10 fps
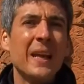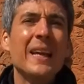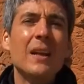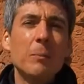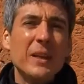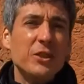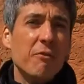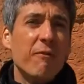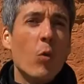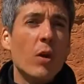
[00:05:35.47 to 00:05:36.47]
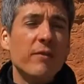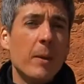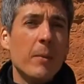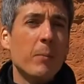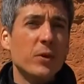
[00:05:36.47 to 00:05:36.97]
And I'll mention four of
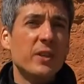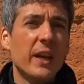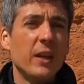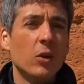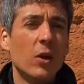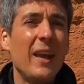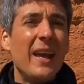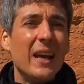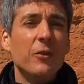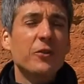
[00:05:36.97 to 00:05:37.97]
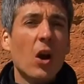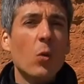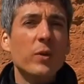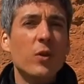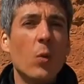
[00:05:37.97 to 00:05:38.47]
them in particular. And I'll start
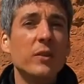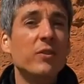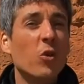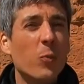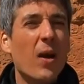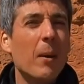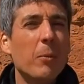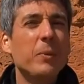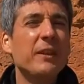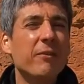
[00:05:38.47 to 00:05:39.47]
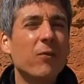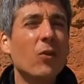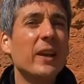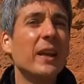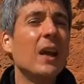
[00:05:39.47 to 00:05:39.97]
with the ones that are probably
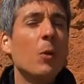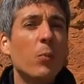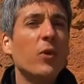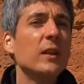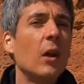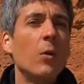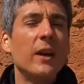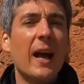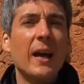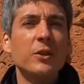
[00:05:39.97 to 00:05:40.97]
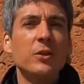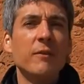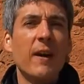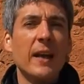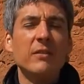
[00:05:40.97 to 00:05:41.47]
free, preloaded on your
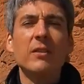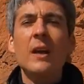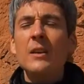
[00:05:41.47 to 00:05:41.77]
device.